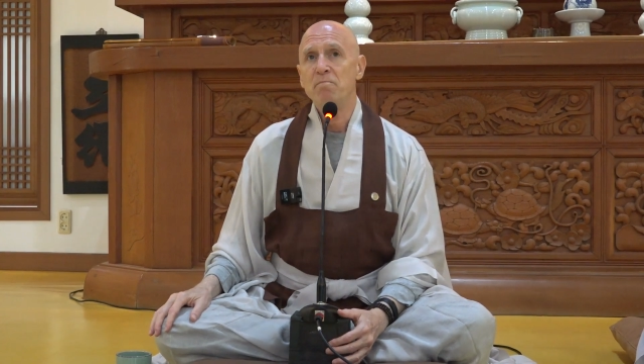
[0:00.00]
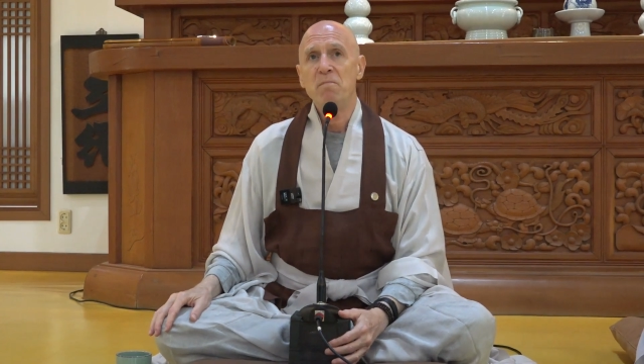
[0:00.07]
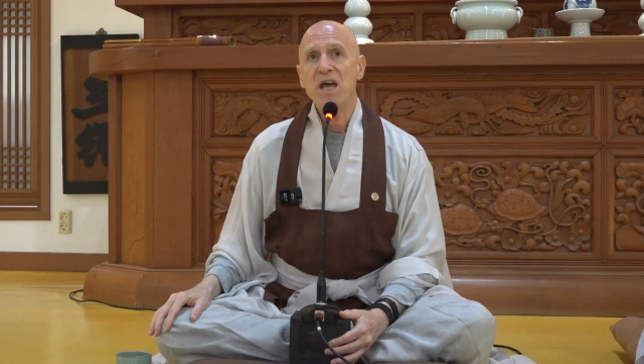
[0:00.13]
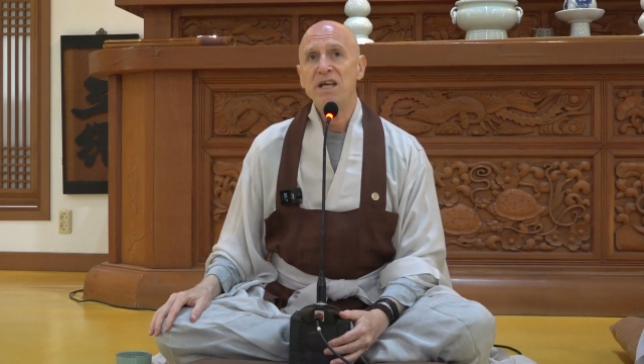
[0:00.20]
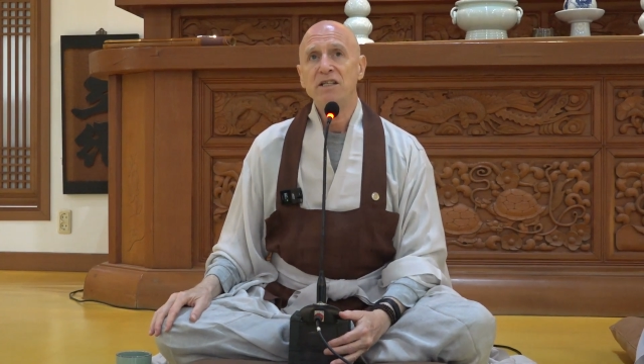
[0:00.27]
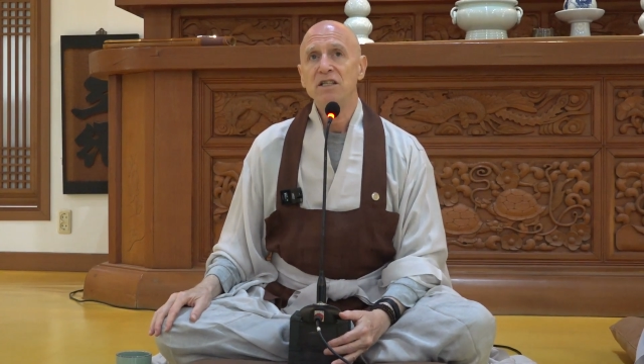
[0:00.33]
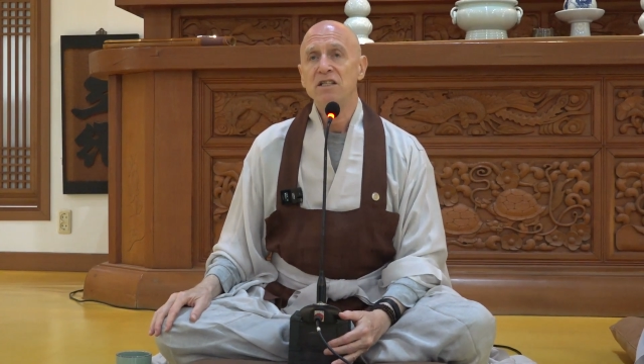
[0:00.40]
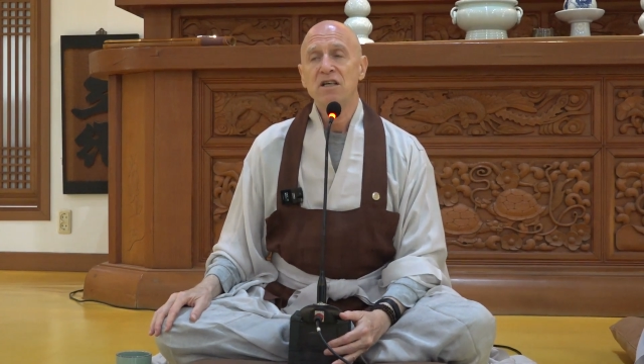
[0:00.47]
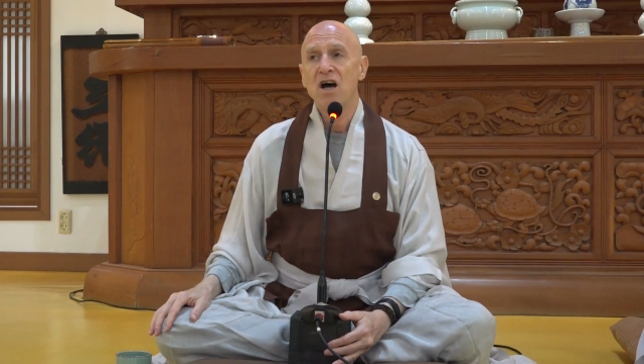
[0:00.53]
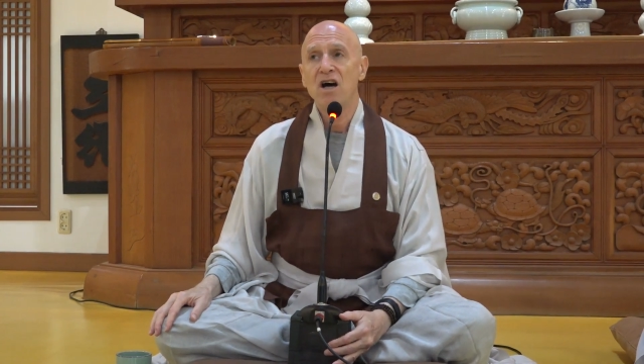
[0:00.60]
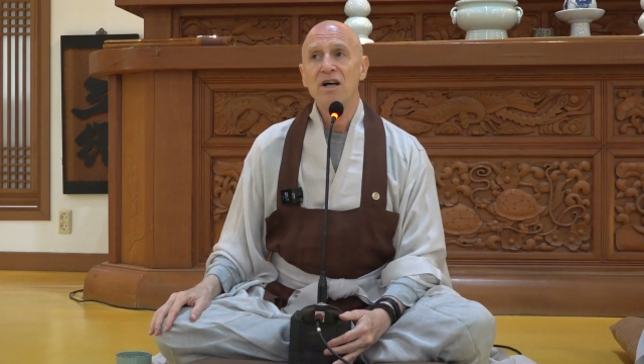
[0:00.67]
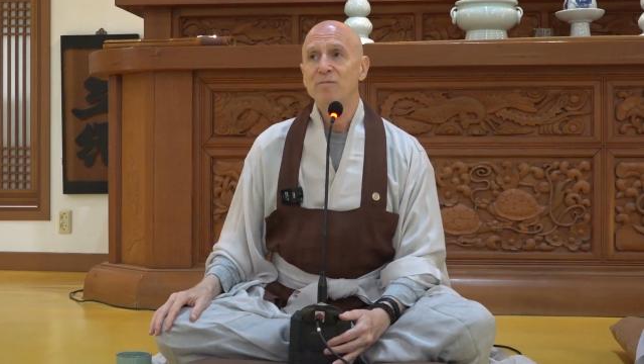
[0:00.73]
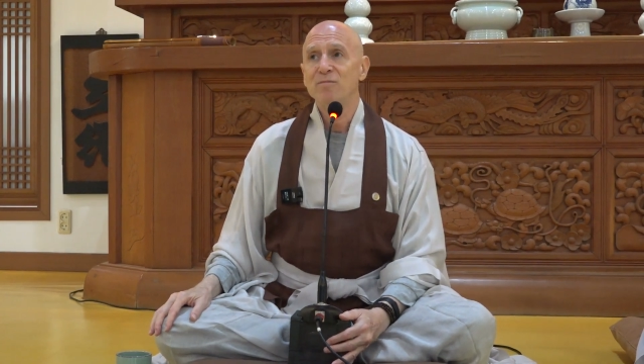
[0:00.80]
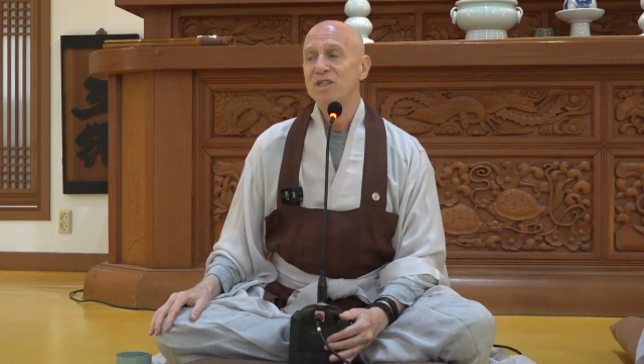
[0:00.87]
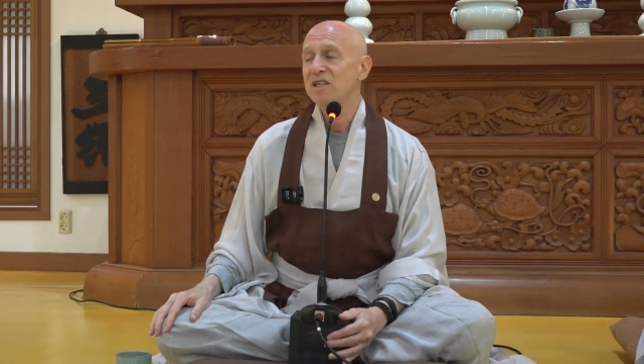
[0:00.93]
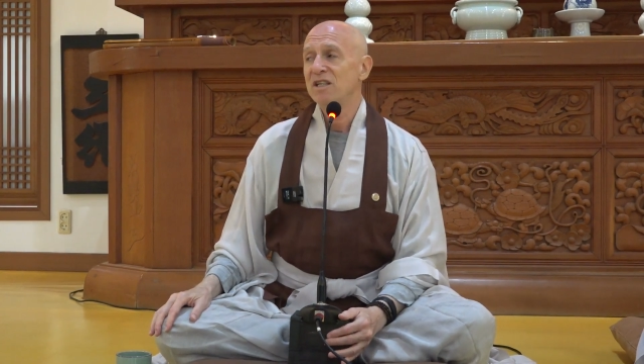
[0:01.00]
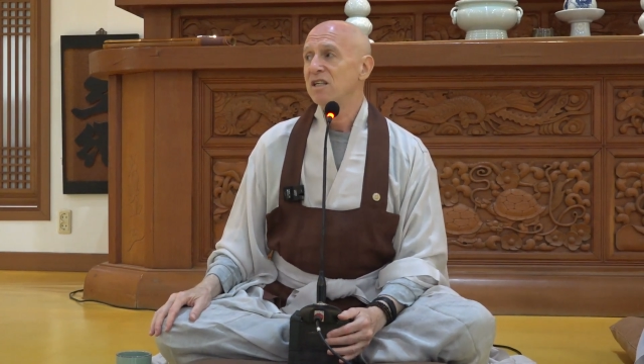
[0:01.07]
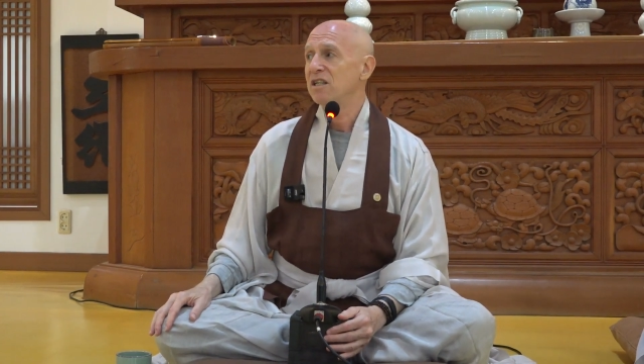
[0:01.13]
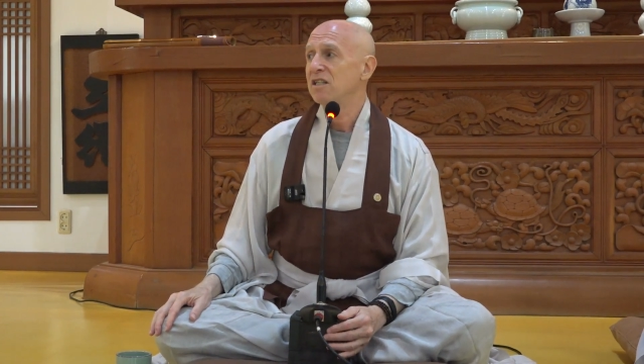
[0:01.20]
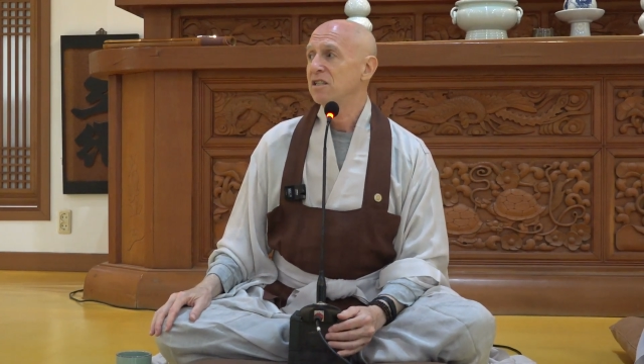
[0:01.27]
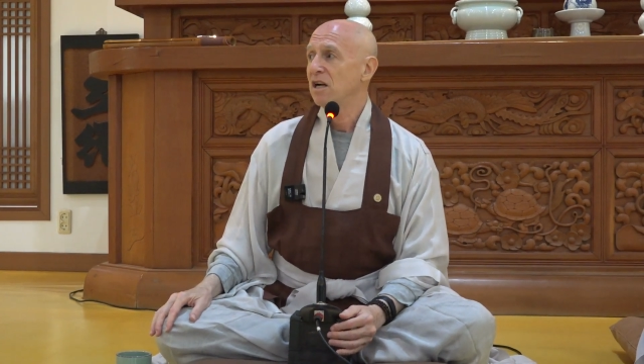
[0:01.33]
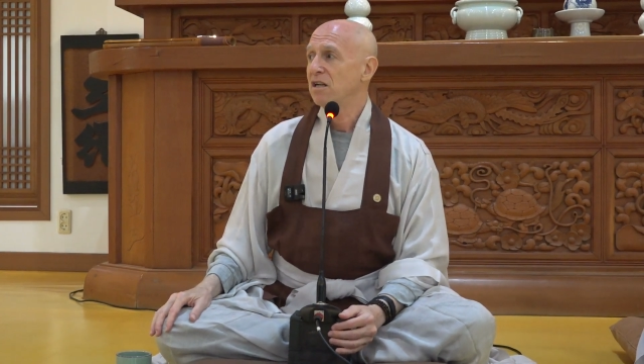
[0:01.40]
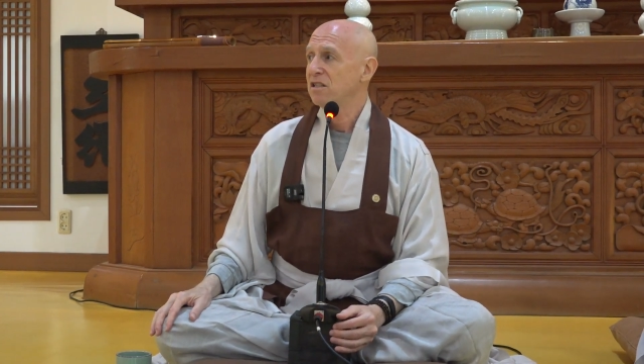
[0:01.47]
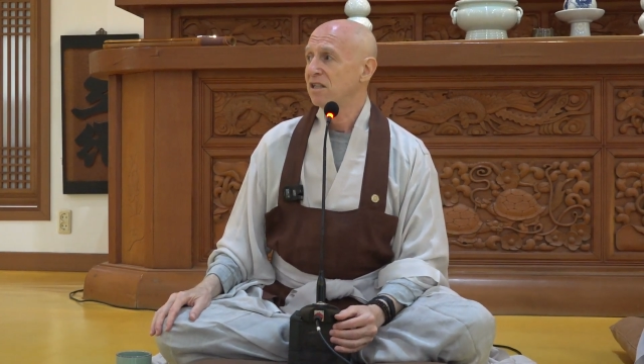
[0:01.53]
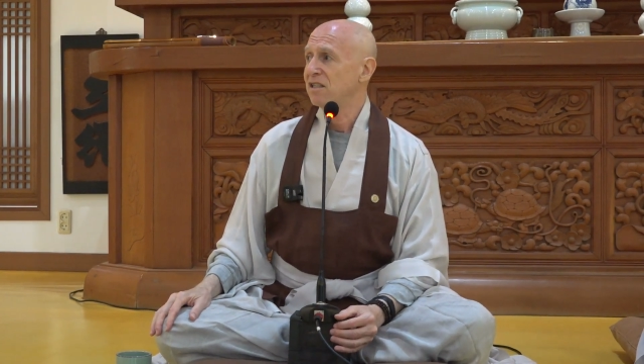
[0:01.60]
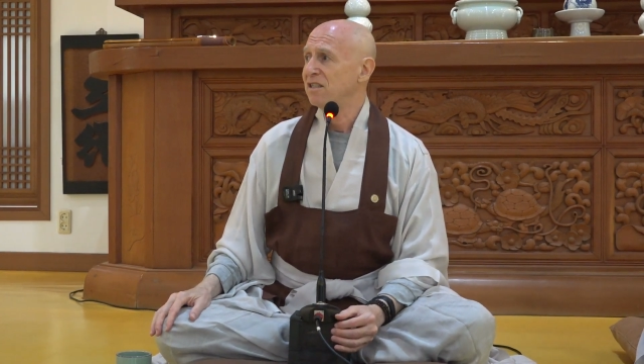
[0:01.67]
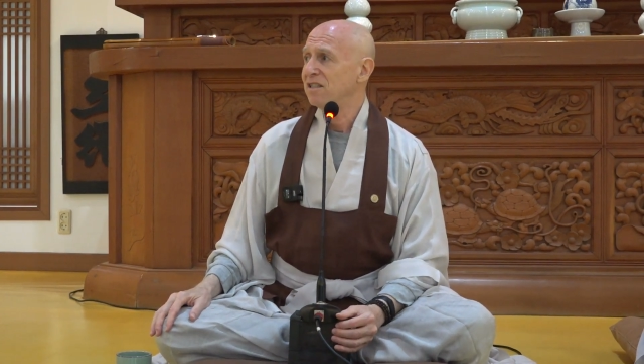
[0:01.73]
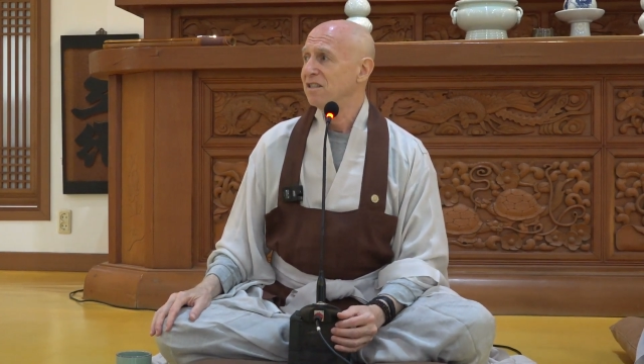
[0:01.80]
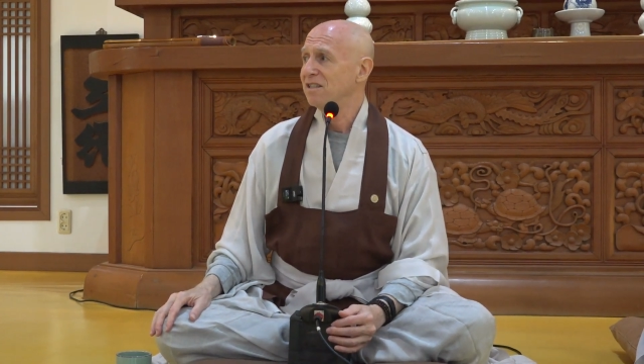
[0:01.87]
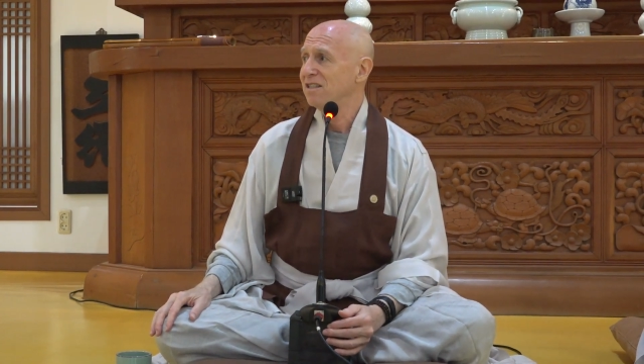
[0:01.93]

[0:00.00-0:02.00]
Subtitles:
many times it doesn't.